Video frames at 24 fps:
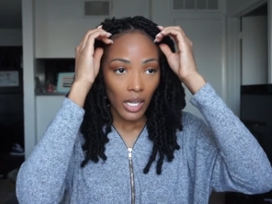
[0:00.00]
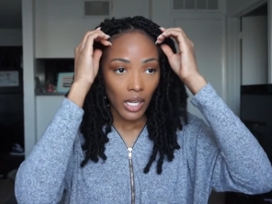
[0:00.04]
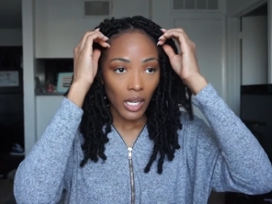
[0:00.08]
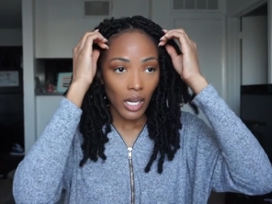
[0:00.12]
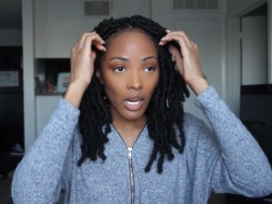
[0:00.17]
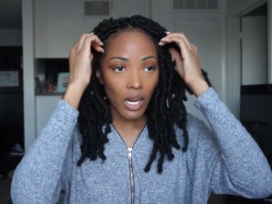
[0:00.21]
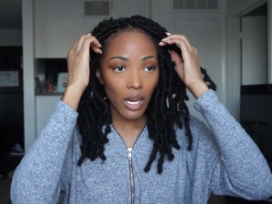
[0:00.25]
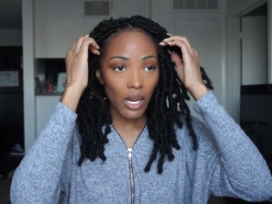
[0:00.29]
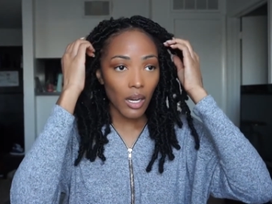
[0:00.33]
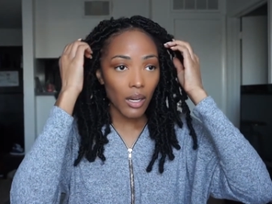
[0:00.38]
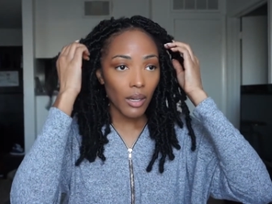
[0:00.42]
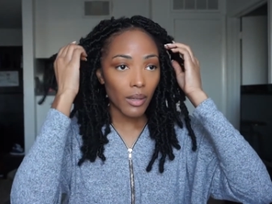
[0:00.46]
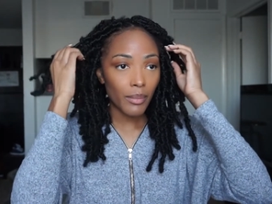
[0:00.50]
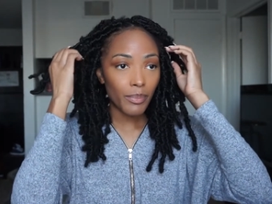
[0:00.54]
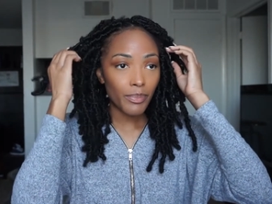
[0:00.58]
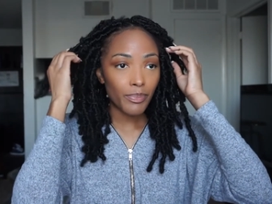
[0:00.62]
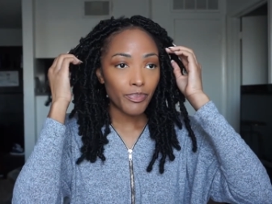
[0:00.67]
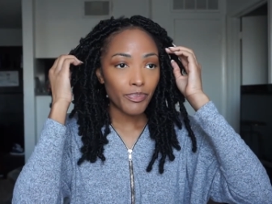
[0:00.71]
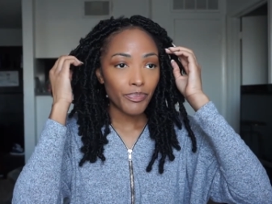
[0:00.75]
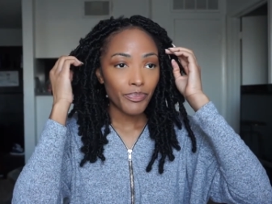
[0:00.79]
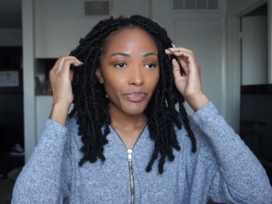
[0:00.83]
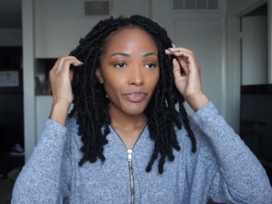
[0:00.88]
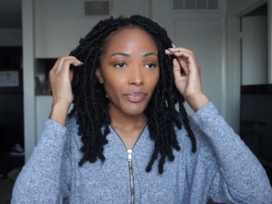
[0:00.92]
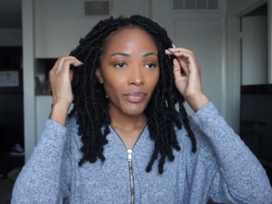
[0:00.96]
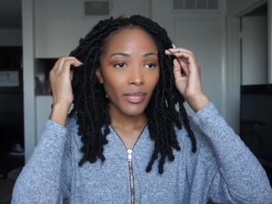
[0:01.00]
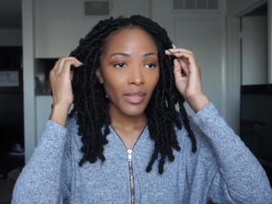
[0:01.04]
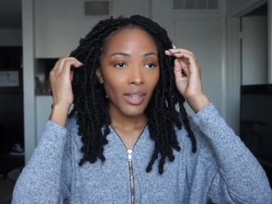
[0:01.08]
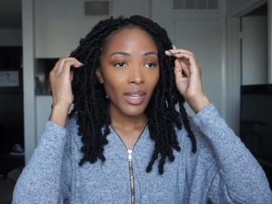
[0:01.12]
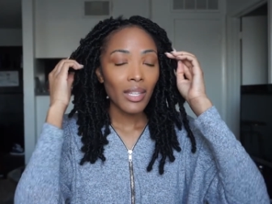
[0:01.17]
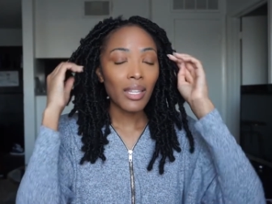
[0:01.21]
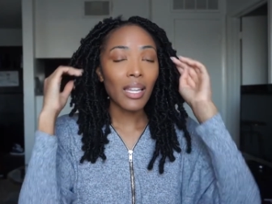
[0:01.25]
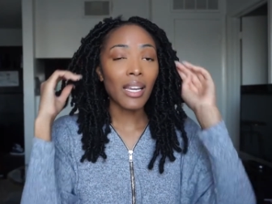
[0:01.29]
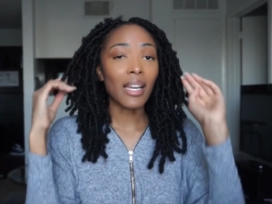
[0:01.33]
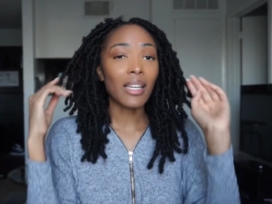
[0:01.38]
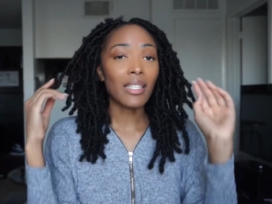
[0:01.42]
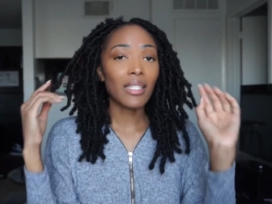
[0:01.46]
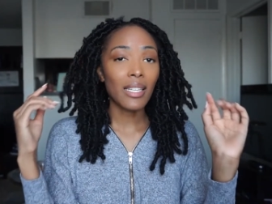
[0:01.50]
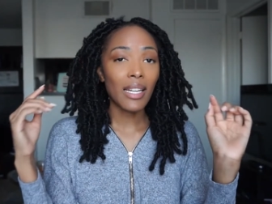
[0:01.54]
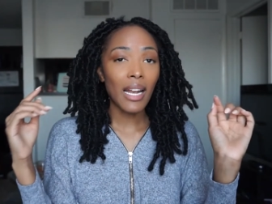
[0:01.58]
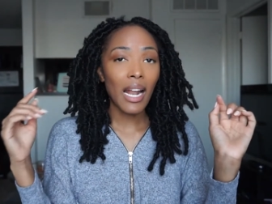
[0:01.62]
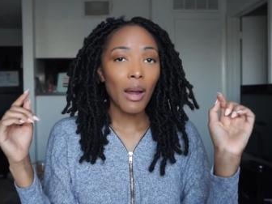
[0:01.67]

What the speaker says: like I said,